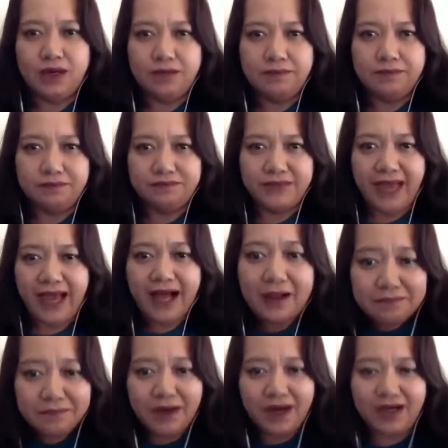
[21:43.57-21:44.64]
help
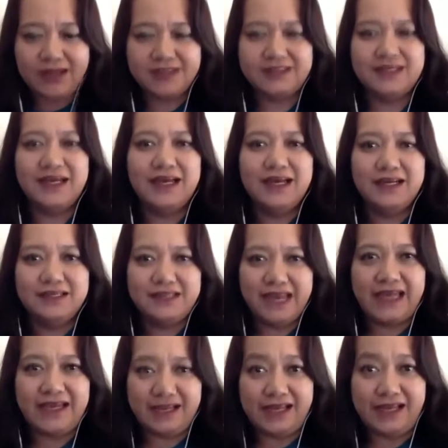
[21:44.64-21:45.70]
us take
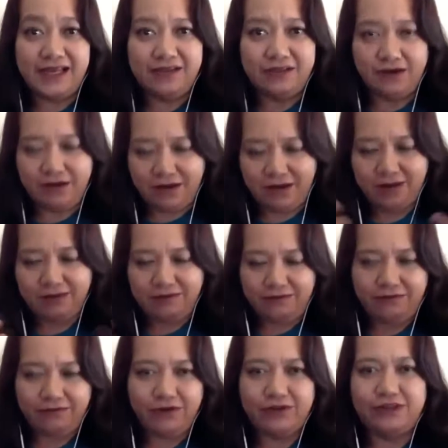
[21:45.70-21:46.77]
lead for
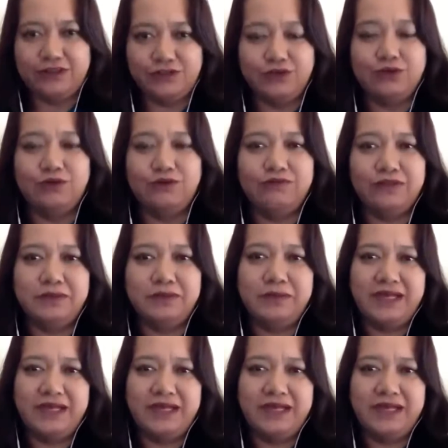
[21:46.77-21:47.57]
the Zuko Philippines.